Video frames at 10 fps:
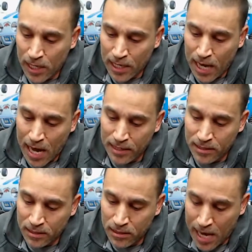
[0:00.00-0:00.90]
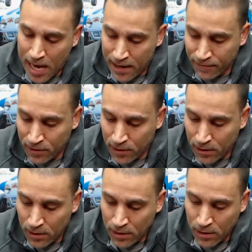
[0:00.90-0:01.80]
like I did, you'll have
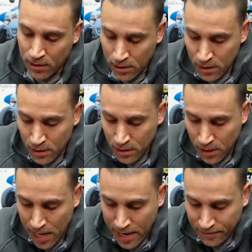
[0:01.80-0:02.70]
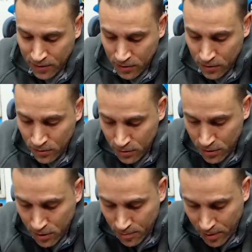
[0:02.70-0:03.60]
to use
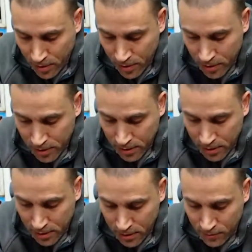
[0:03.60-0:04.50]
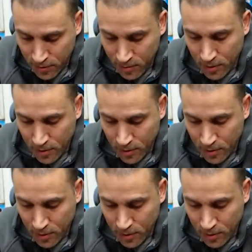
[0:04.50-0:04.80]
their parts that they give you.